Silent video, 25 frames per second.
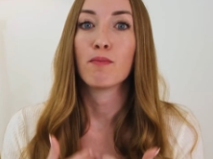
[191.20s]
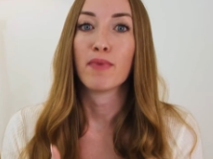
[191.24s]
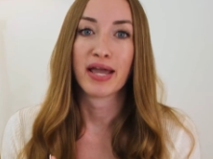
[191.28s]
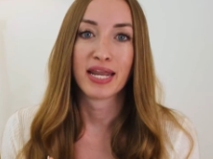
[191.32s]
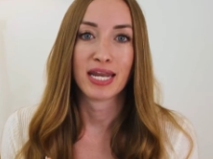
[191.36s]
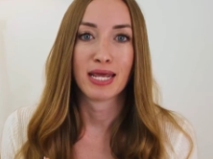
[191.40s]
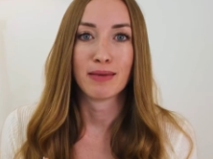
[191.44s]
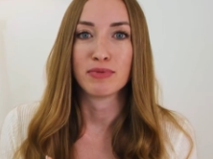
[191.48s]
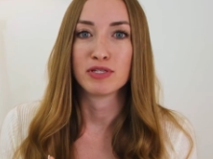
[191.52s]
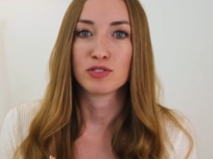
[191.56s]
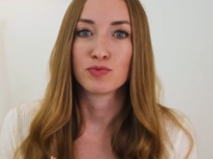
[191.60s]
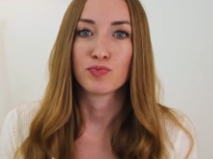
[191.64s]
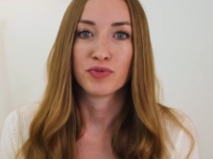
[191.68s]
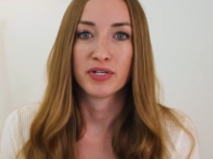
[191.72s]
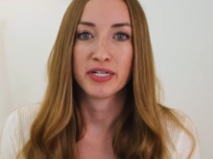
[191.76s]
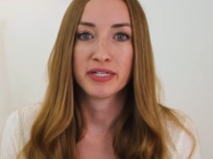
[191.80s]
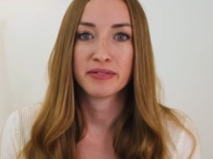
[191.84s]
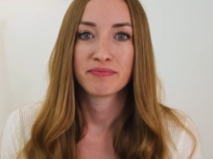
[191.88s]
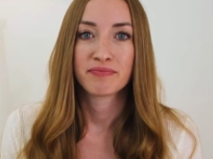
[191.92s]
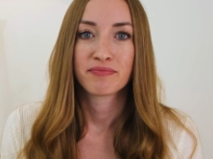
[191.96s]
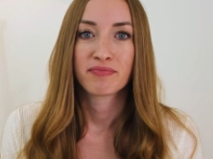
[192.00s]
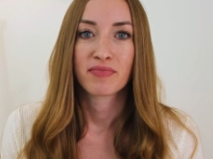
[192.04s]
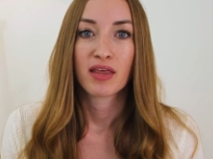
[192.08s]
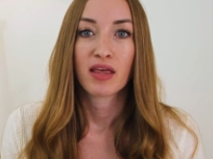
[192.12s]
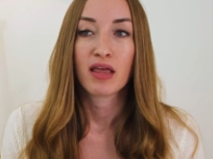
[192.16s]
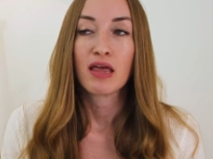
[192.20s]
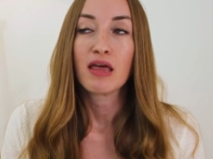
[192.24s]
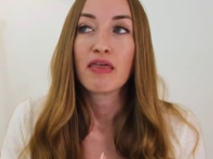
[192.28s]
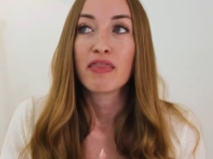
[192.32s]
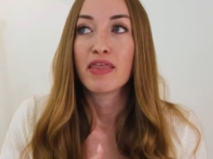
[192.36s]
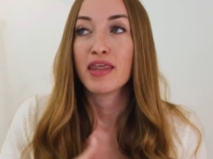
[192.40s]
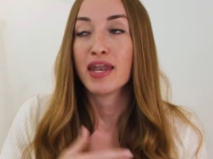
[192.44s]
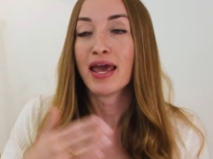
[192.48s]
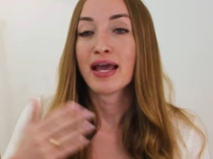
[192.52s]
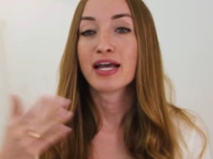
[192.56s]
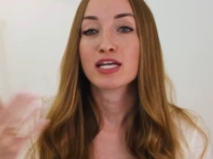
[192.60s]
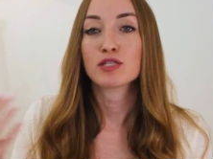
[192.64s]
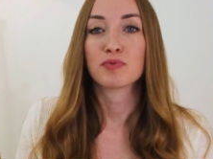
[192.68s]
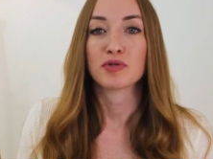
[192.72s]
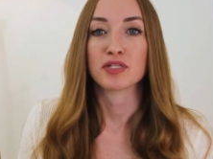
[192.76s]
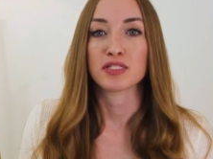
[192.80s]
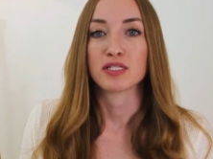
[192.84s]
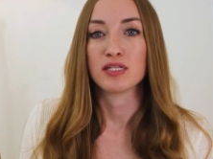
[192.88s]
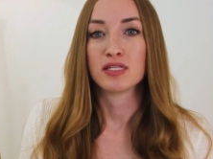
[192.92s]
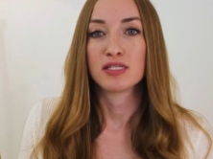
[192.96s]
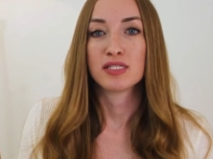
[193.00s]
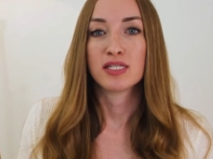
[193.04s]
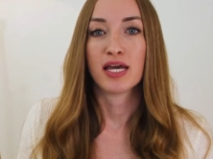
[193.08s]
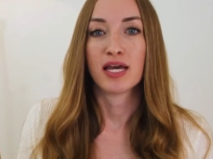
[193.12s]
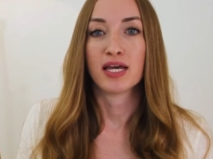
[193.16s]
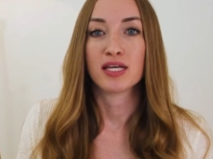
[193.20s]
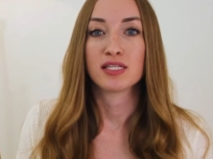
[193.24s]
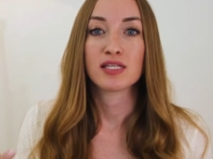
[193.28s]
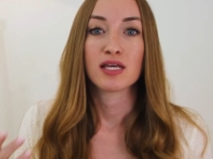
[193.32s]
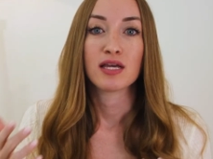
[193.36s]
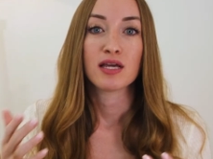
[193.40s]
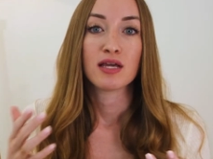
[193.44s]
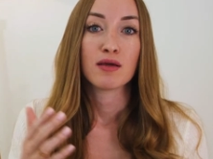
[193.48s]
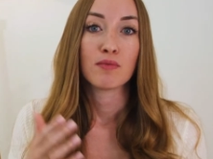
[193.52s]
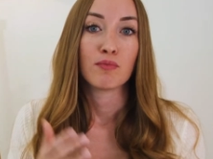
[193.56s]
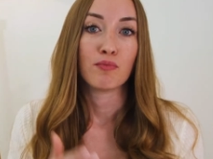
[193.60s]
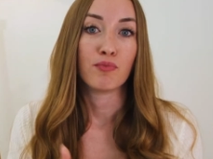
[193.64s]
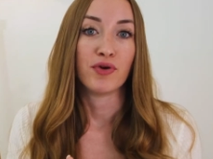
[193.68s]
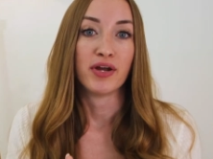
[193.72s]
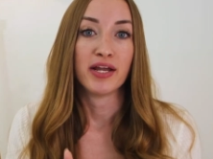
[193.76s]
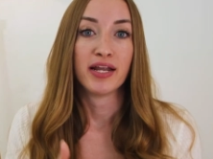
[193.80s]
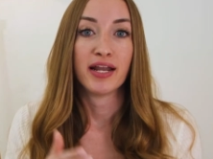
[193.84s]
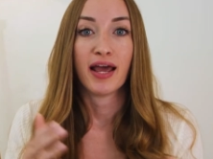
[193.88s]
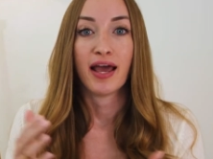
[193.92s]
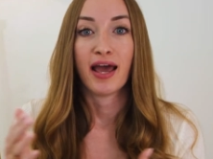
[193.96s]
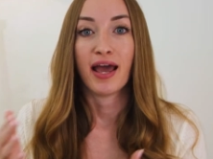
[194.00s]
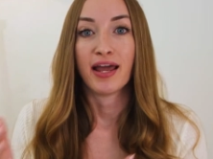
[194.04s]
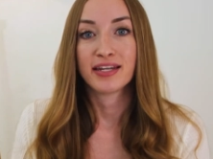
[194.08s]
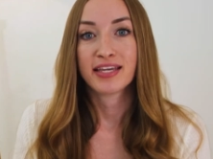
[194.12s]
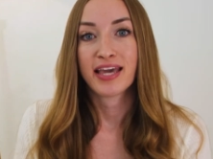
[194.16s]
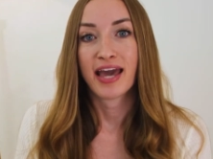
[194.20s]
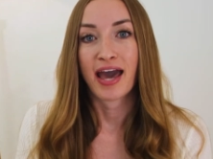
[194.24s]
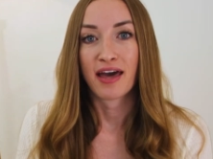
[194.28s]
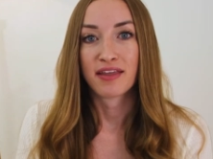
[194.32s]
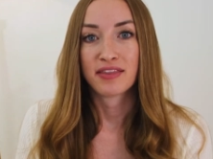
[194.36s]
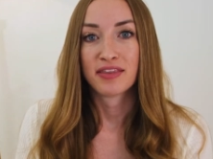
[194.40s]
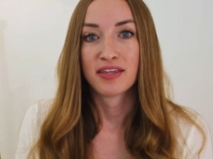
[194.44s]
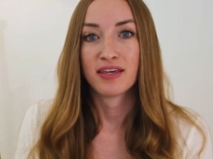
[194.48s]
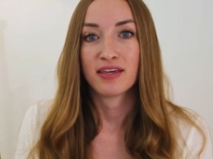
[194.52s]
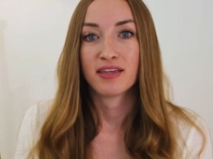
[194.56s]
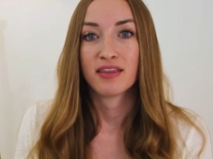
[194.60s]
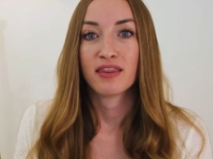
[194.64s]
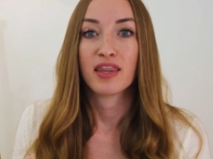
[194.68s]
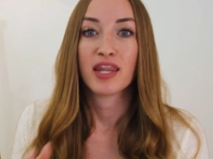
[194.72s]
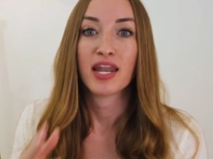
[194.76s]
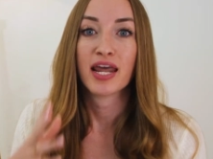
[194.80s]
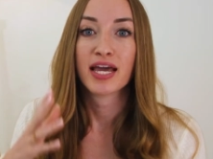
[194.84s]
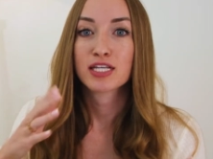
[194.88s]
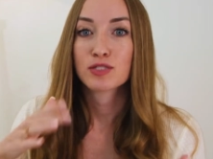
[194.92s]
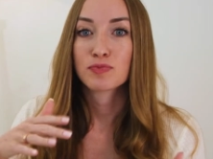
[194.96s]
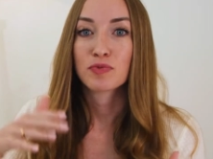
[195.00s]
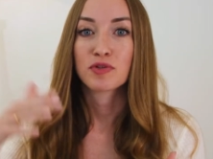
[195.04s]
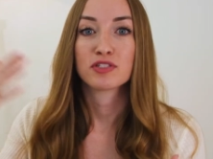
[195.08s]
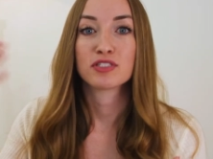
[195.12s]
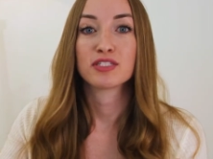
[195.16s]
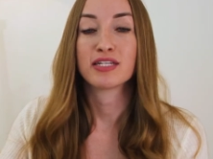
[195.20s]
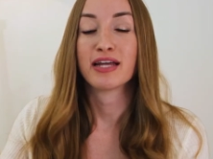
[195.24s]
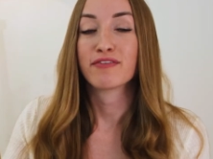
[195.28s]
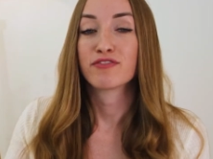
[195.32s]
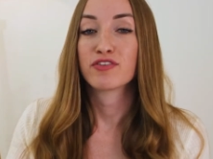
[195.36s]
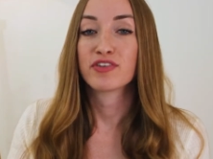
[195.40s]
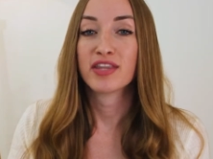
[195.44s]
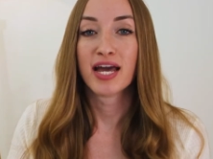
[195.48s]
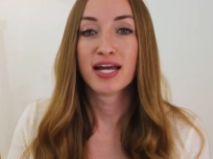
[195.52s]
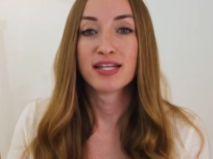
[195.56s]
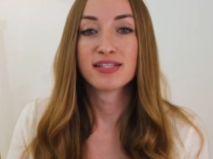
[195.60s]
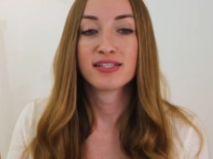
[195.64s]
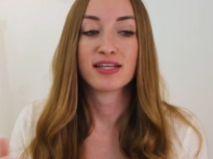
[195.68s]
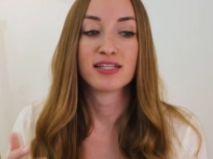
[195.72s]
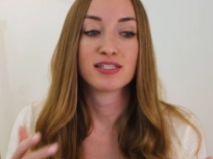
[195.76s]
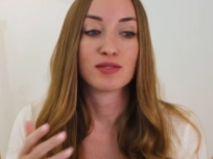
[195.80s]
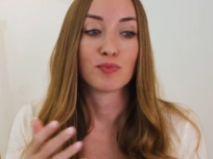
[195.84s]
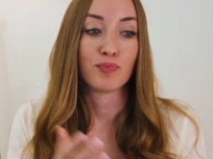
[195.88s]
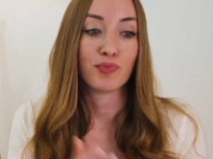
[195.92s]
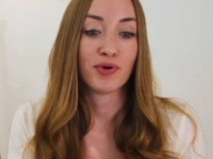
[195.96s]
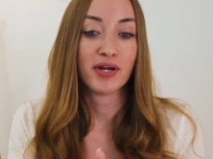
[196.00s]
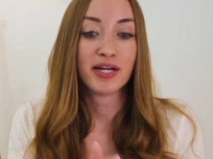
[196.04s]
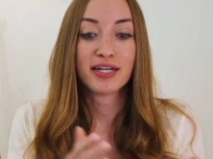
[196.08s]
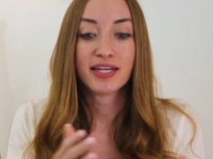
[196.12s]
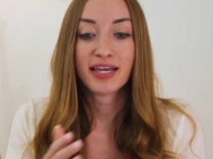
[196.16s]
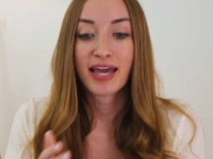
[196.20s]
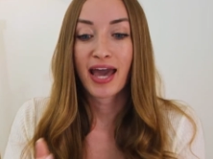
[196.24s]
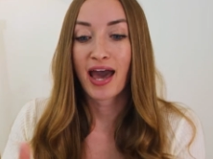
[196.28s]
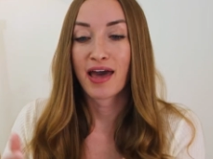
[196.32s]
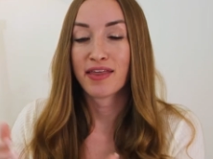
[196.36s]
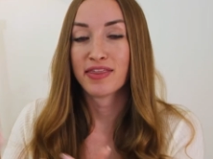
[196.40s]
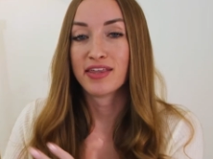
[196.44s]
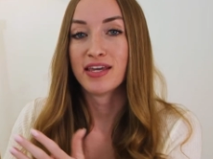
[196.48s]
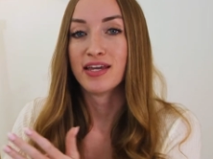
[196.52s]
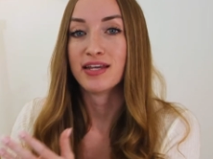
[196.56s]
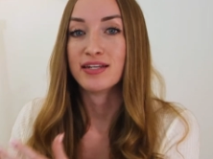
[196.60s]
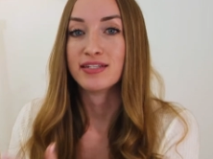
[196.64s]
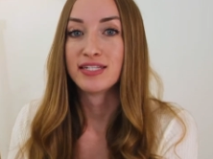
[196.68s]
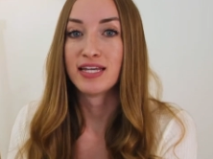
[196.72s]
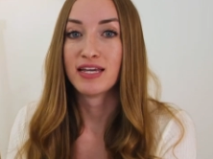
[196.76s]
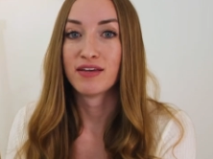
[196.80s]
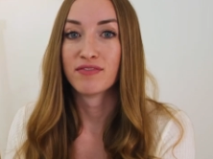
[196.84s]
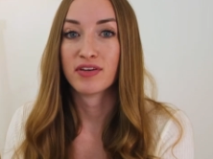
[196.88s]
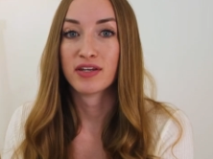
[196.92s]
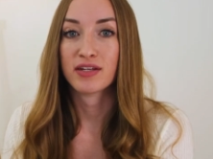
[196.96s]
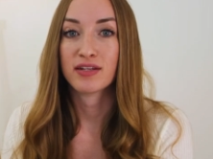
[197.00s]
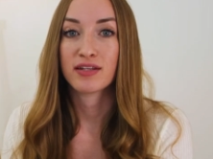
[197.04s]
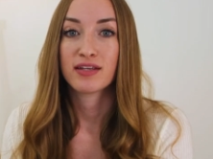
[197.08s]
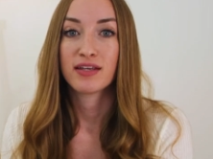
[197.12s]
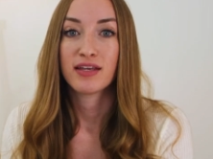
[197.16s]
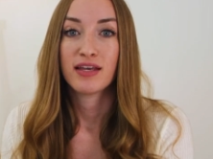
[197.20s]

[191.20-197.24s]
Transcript: My name is Britt. The next person says Britt and Kathy. The next person after that says Britt, Kathy, and David.